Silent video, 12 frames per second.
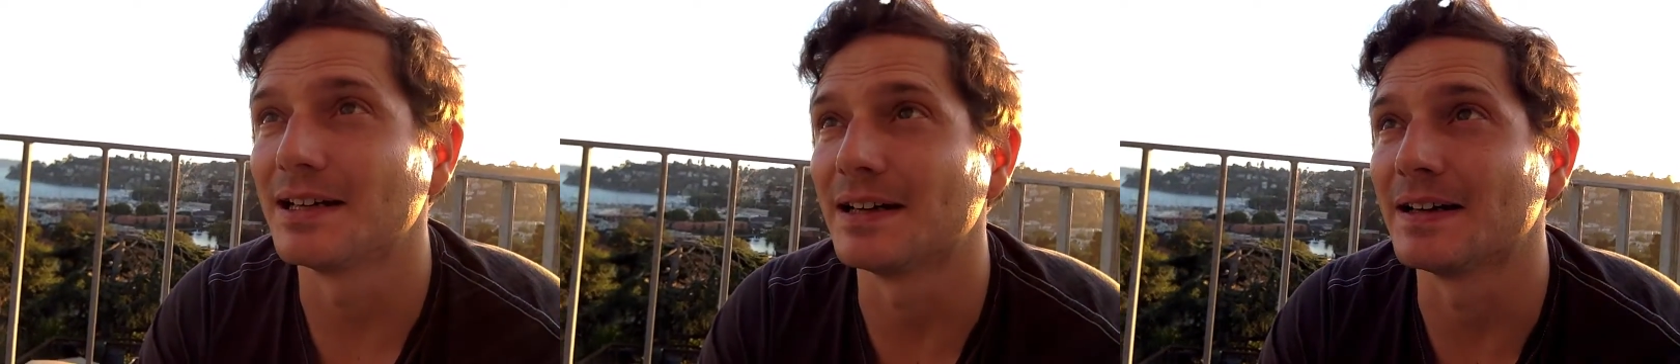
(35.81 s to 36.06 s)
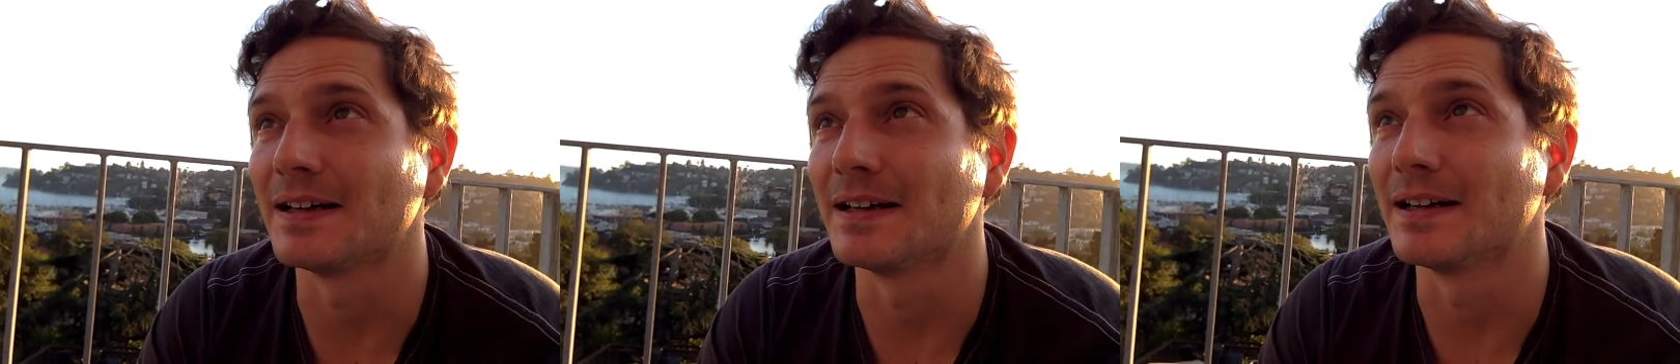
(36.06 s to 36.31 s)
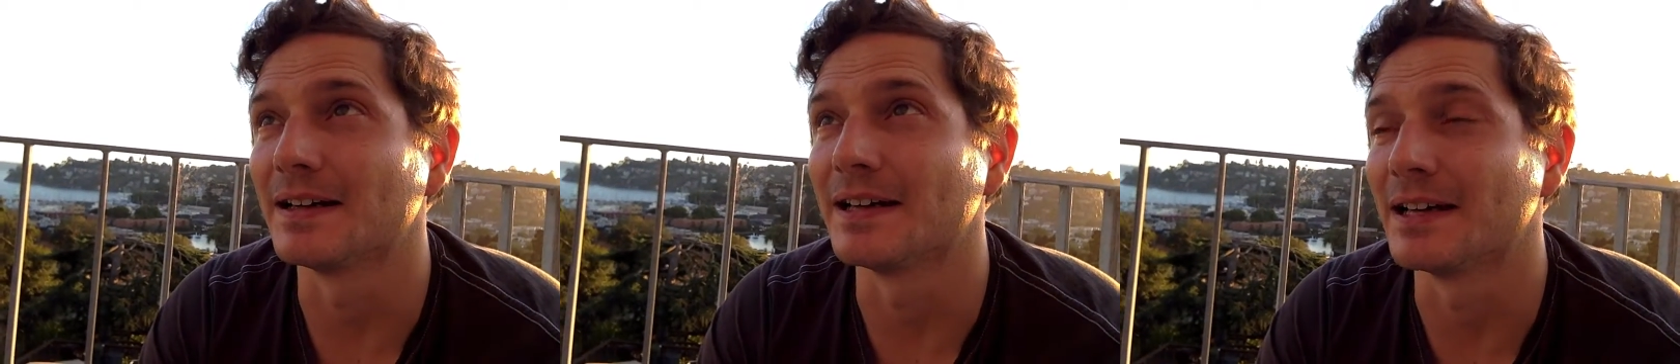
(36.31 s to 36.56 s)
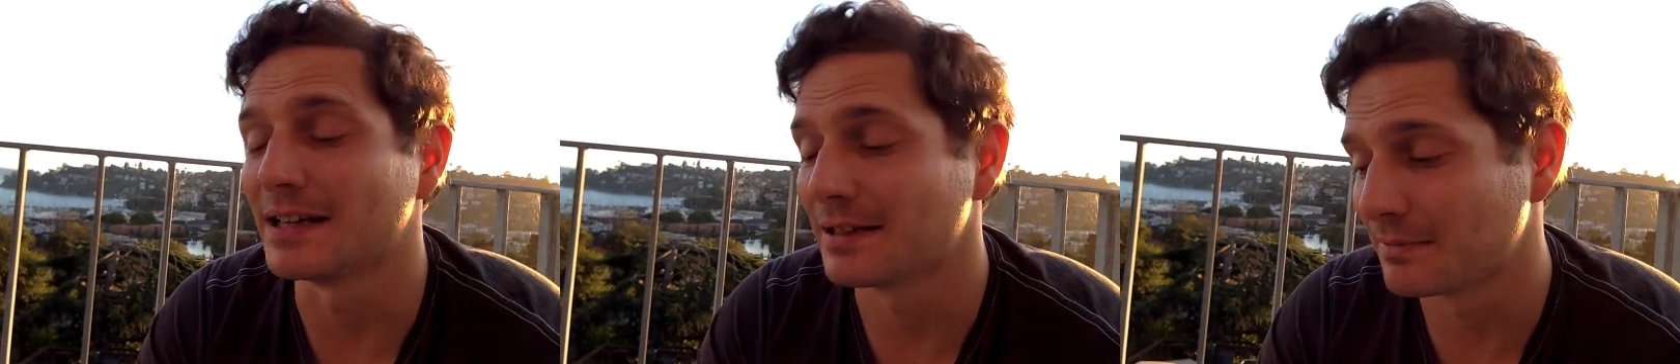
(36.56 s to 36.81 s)

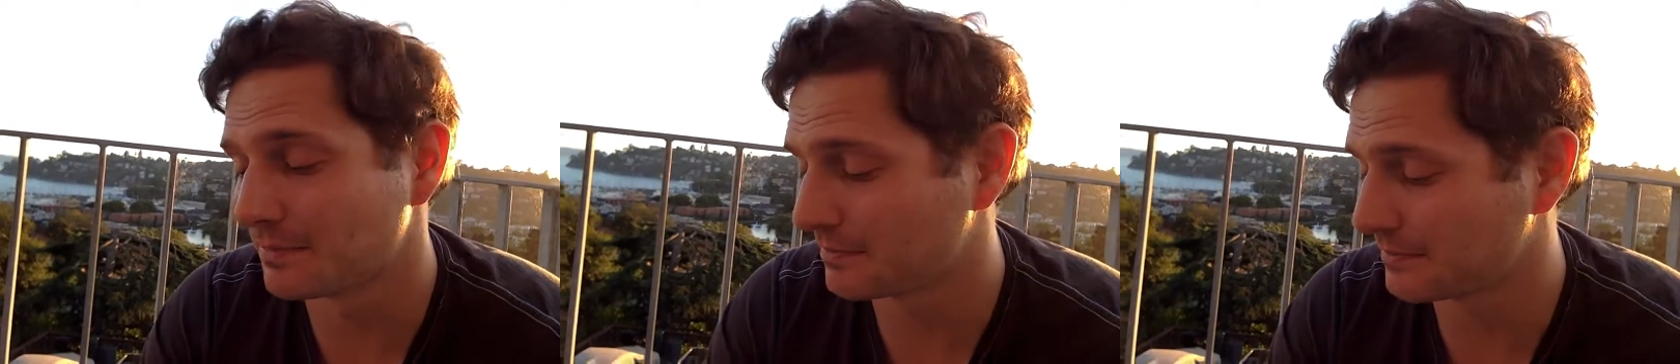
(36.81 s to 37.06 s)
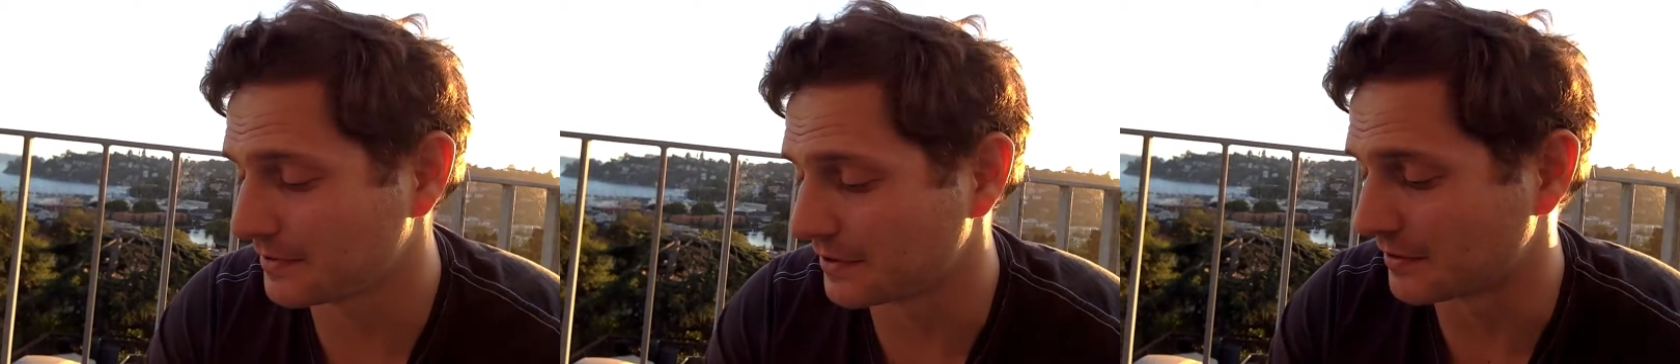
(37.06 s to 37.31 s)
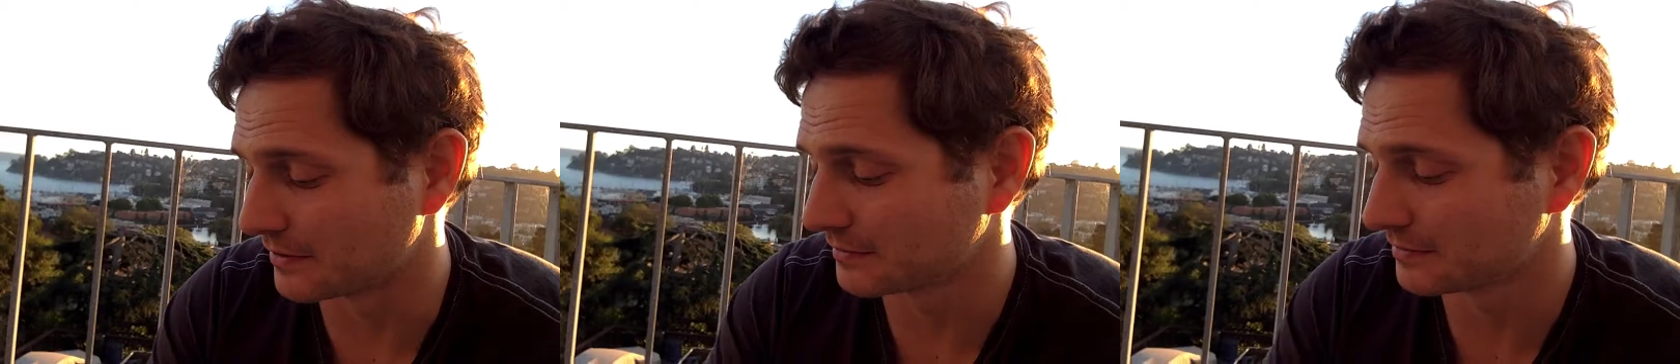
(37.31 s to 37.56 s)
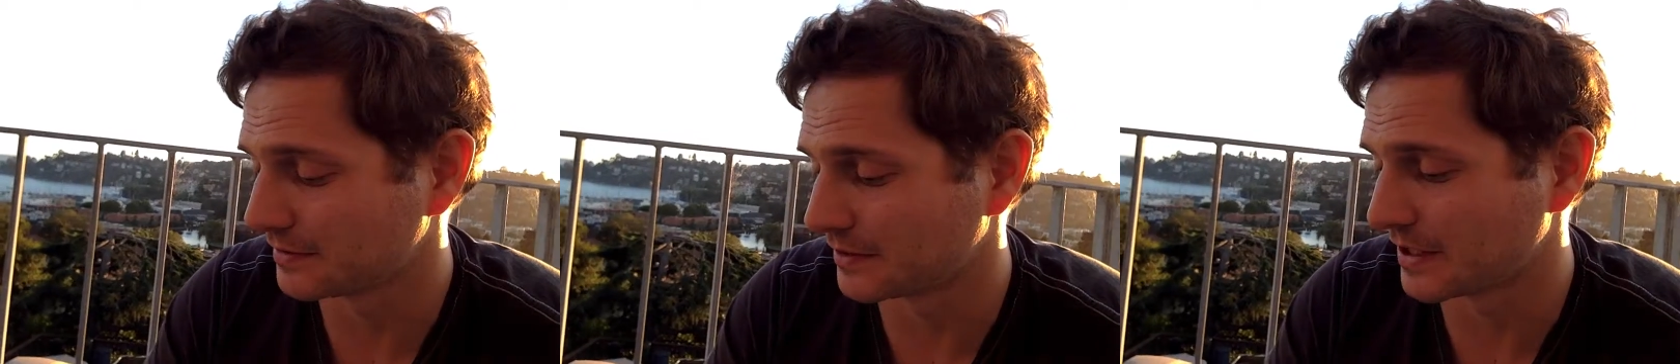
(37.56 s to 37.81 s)
and, you know,
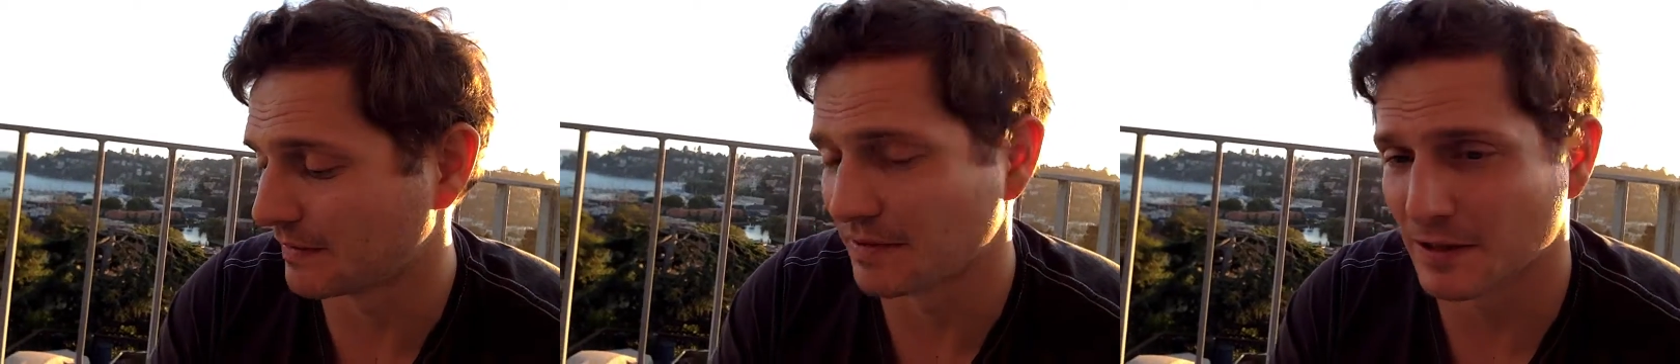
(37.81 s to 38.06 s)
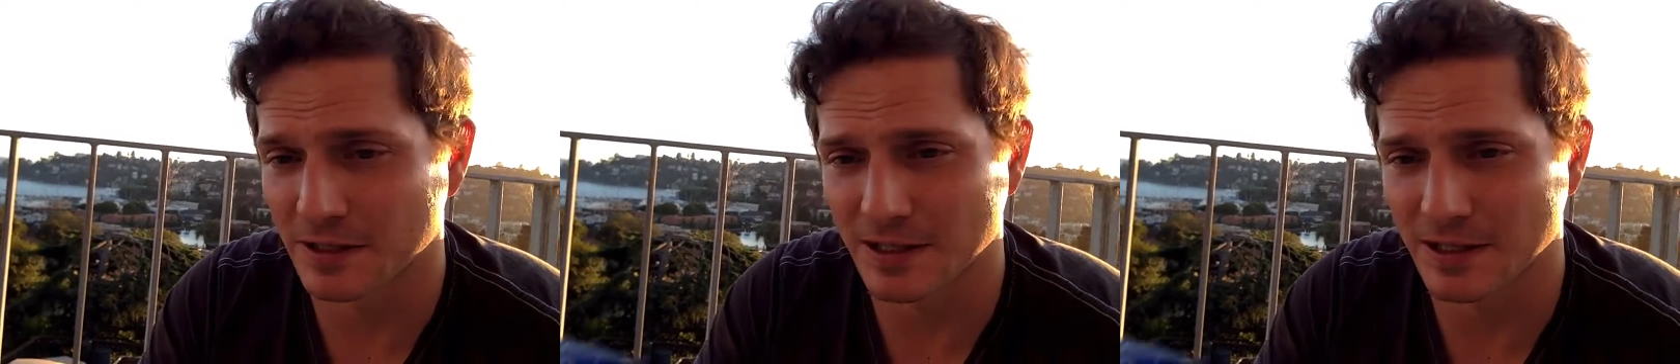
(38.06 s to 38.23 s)
they're giving you